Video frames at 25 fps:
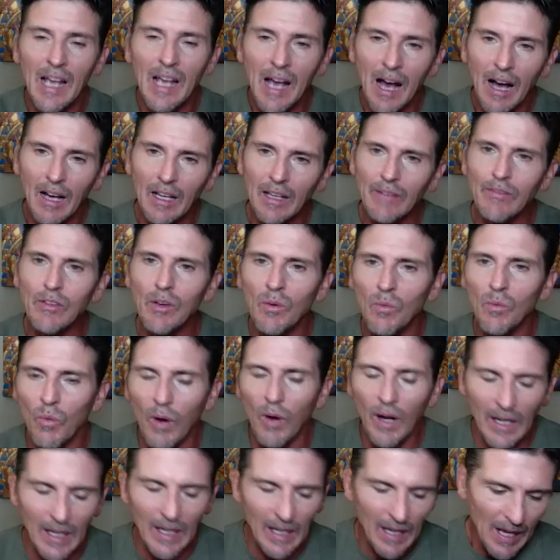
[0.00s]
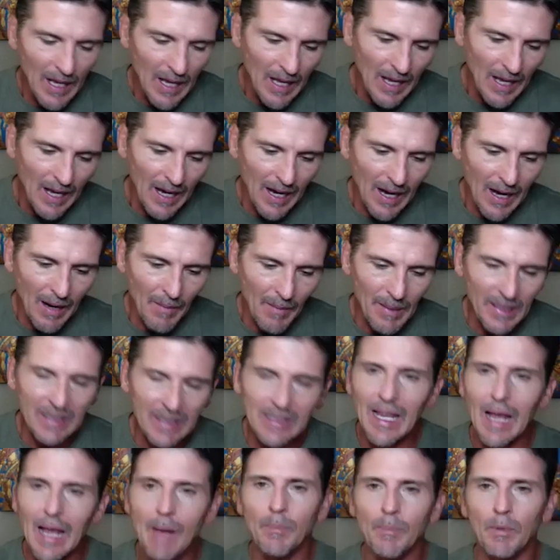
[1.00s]
I'll give you one
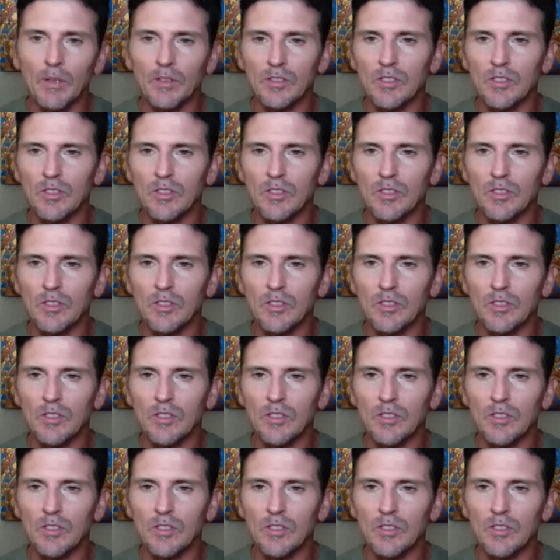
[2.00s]
example.